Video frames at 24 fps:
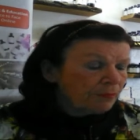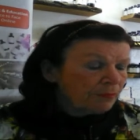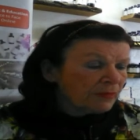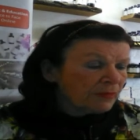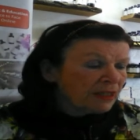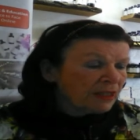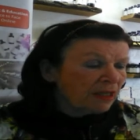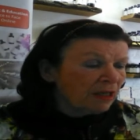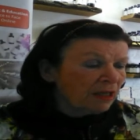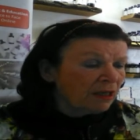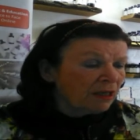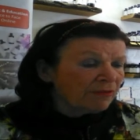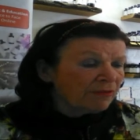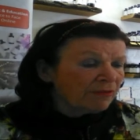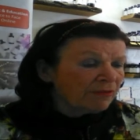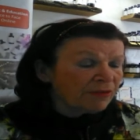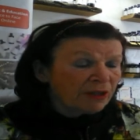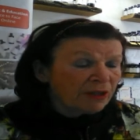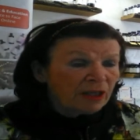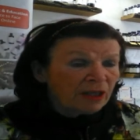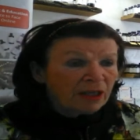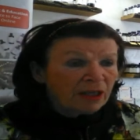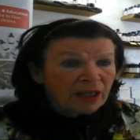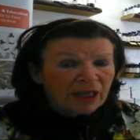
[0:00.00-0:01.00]
Of
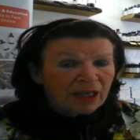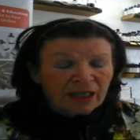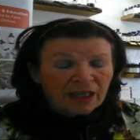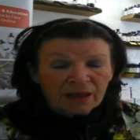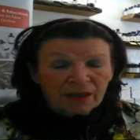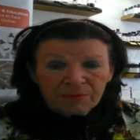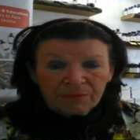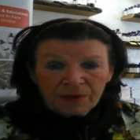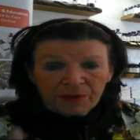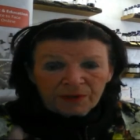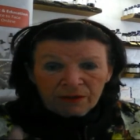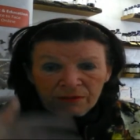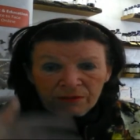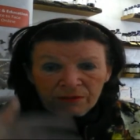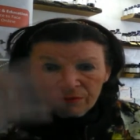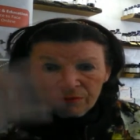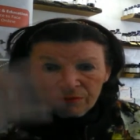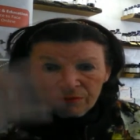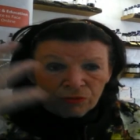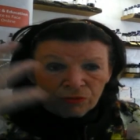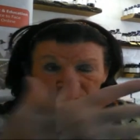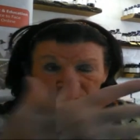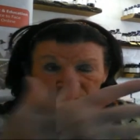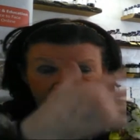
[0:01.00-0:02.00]
um,
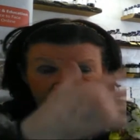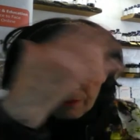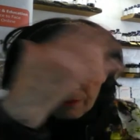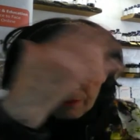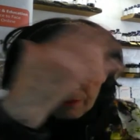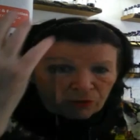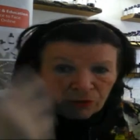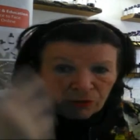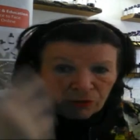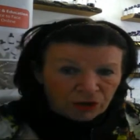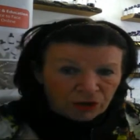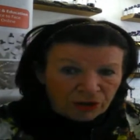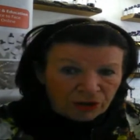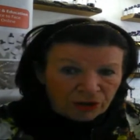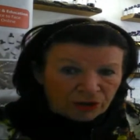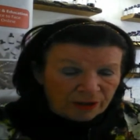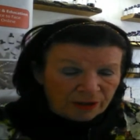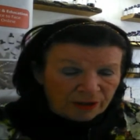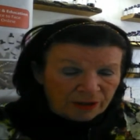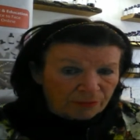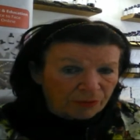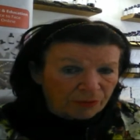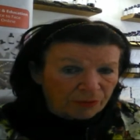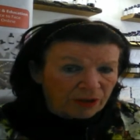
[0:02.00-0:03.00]
lotions and potions and
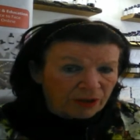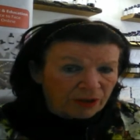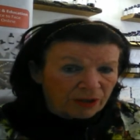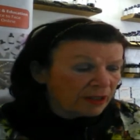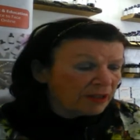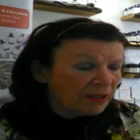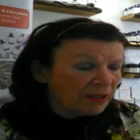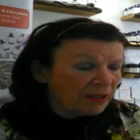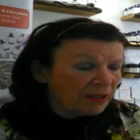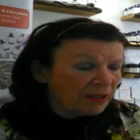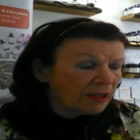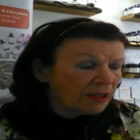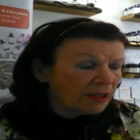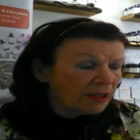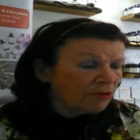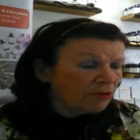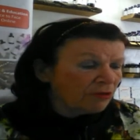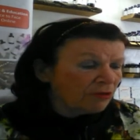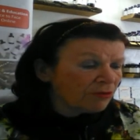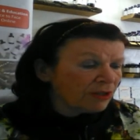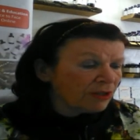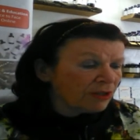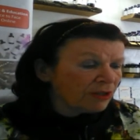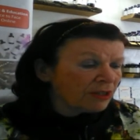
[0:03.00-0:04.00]
putting things in and all the rest
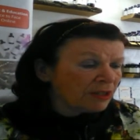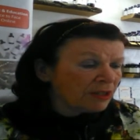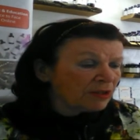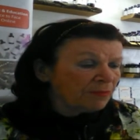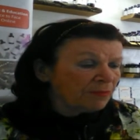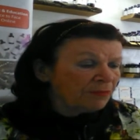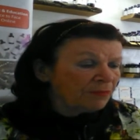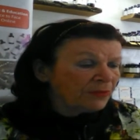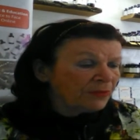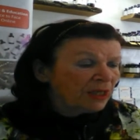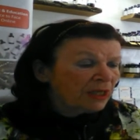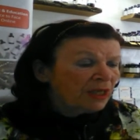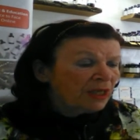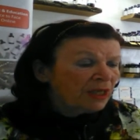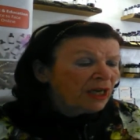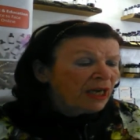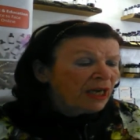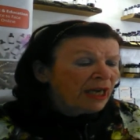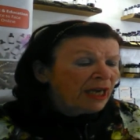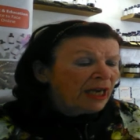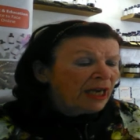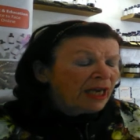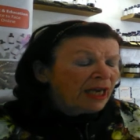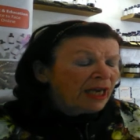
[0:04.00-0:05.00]
of it.
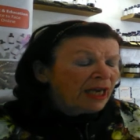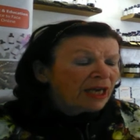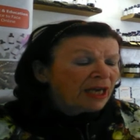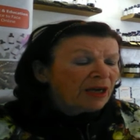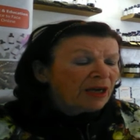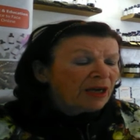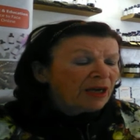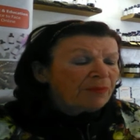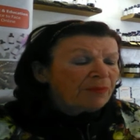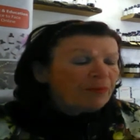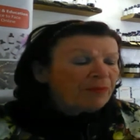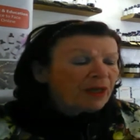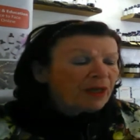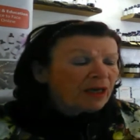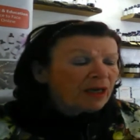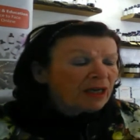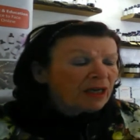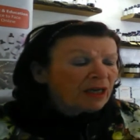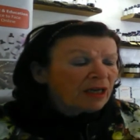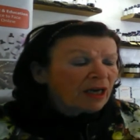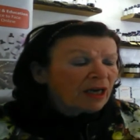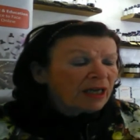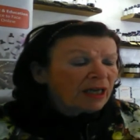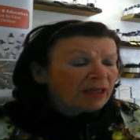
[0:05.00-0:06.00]
Um,
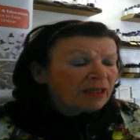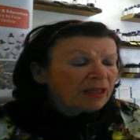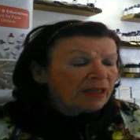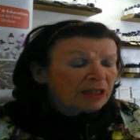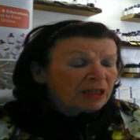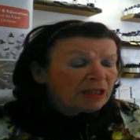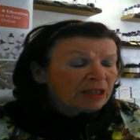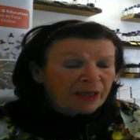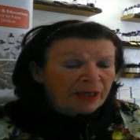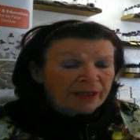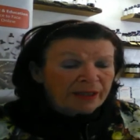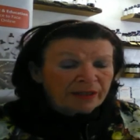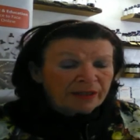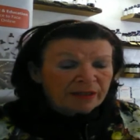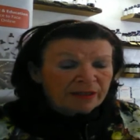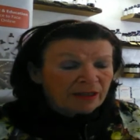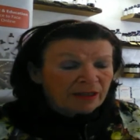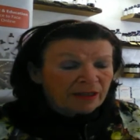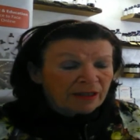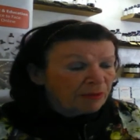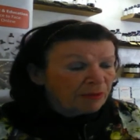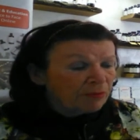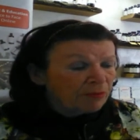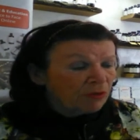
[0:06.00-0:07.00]
I'll explain this a little bit
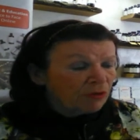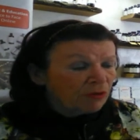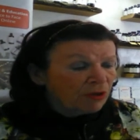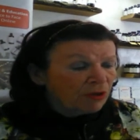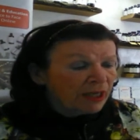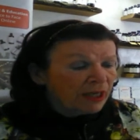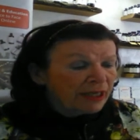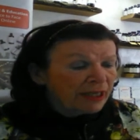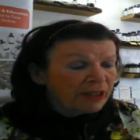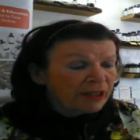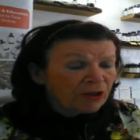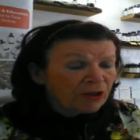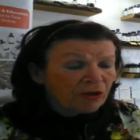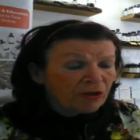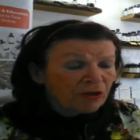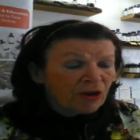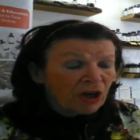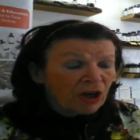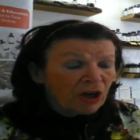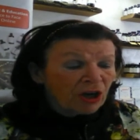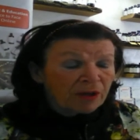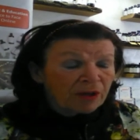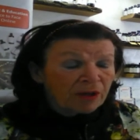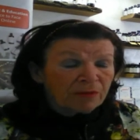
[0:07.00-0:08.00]
more later.
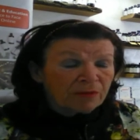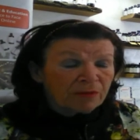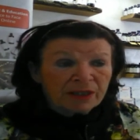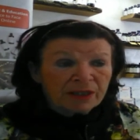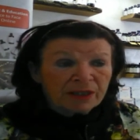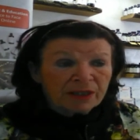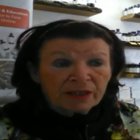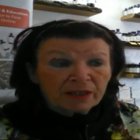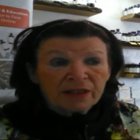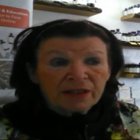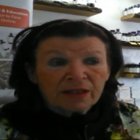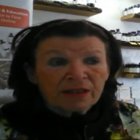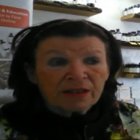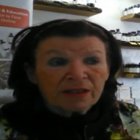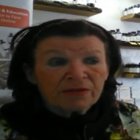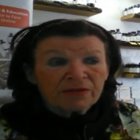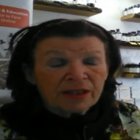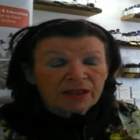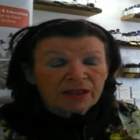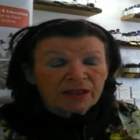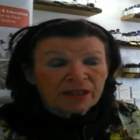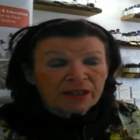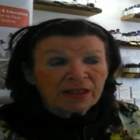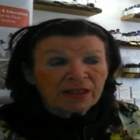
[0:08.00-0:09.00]
Herbal medicine
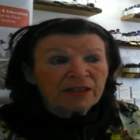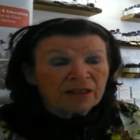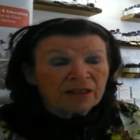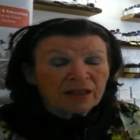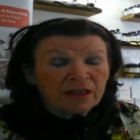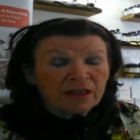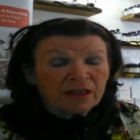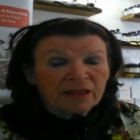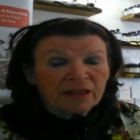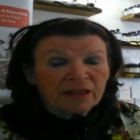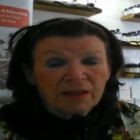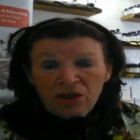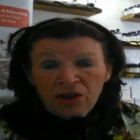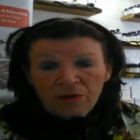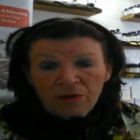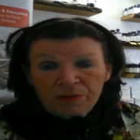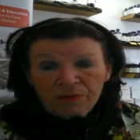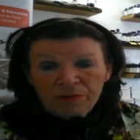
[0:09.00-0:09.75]
sees things in terms of